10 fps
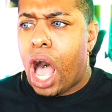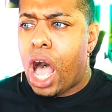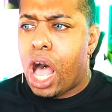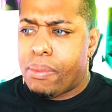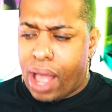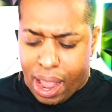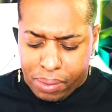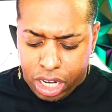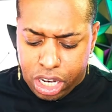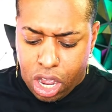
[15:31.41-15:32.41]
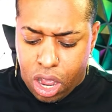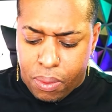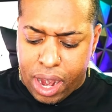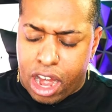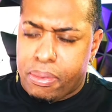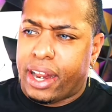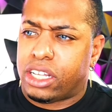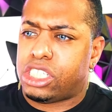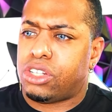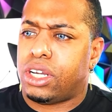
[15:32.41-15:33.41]
I want to know what everybody
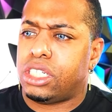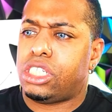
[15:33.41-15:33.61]
else thought.